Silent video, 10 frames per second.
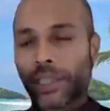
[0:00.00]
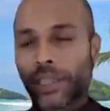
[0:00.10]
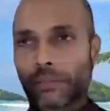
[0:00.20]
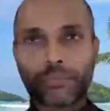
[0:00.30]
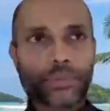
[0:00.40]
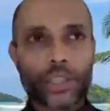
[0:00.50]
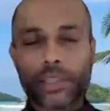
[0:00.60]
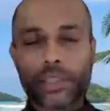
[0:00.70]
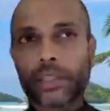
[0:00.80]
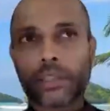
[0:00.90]
these
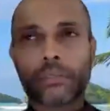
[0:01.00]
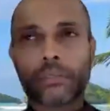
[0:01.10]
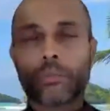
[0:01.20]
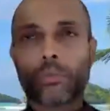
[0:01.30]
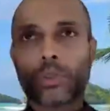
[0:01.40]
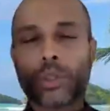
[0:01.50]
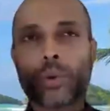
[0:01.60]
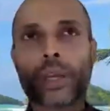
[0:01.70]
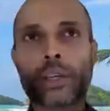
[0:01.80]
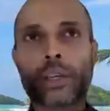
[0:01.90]
just
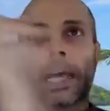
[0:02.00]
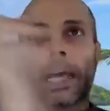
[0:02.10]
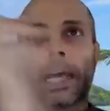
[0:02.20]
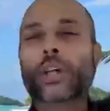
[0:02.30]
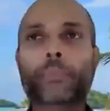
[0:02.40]
doing a snapshot